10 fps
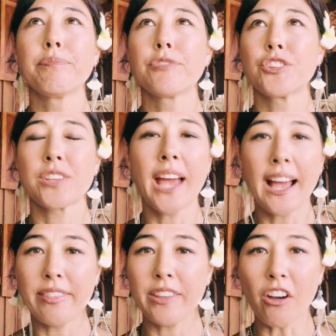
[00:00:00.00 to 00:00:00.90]
just
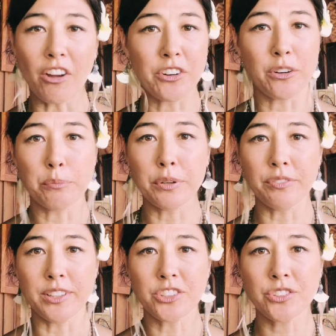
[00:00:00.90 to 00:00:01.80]
had the honor and
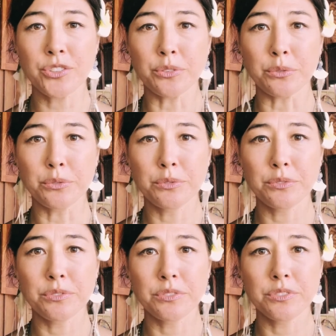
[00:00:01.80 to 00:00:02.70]
privilege to
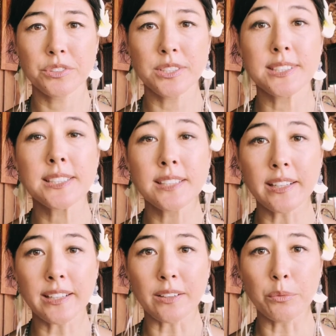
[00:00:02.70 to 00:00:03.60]

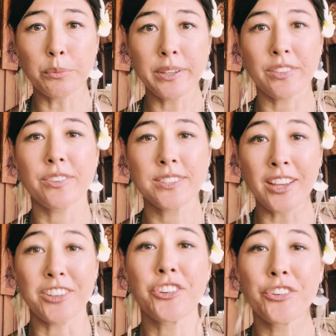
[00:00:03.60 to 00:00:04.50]
study with
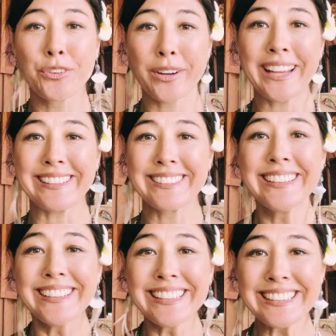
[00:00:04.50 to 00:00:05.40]
such great
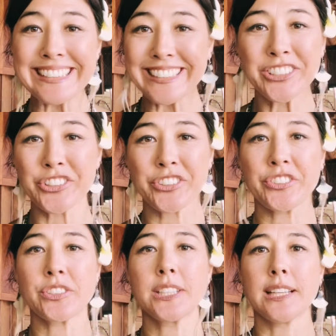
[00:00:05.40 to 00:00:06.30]

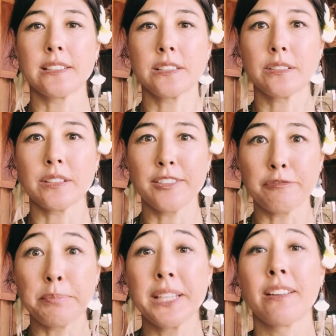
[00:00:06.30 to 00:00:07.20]
teachers and to
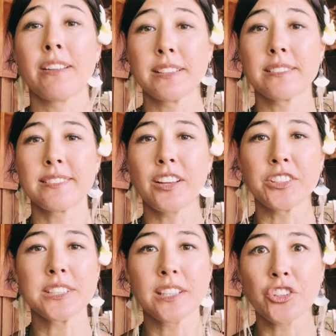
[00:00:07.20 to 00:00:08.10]
have been on
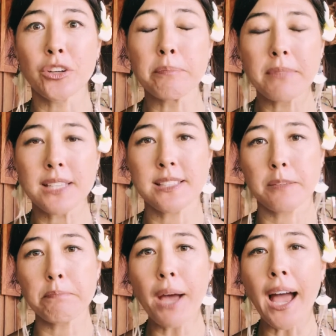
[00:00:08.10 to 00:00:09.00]
such an
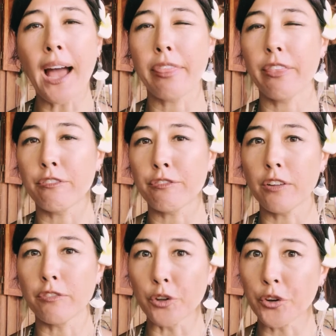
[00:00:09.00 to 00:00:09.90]
amazing path
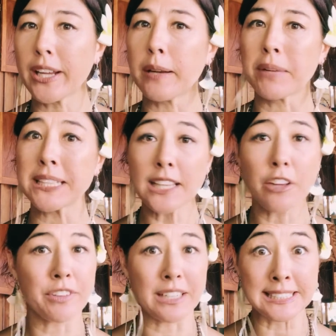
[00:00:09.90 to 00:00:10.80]
of learning myself,
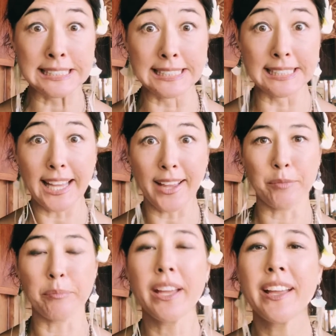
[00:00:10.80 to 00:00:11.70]
and I still
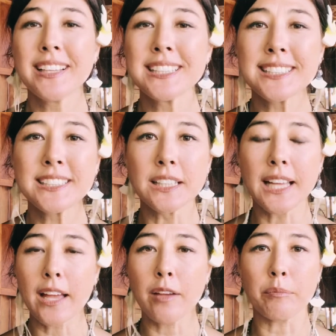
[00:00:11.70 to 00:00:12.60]

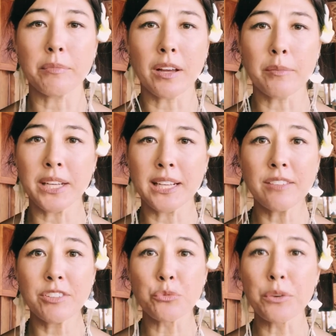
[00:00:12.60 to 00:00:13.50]
am. I mean,
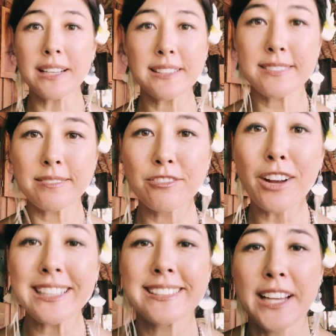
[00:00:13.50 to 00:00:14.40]
even
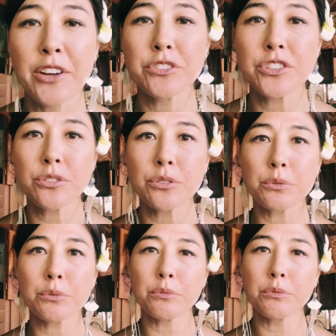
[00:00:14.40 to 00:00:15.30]
right down to